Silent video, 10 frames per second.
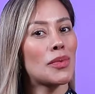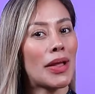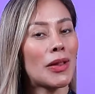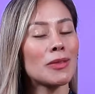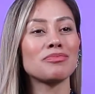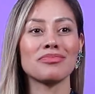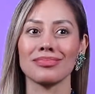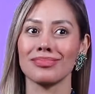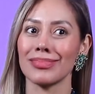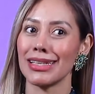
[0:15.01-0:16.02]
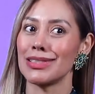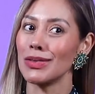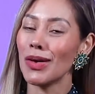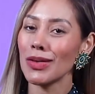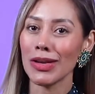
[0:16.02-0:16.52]
Well,
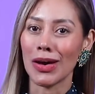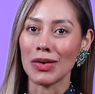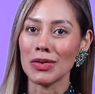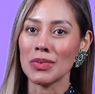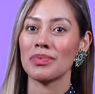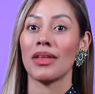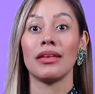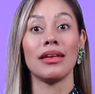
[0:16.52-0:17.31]
as you all know,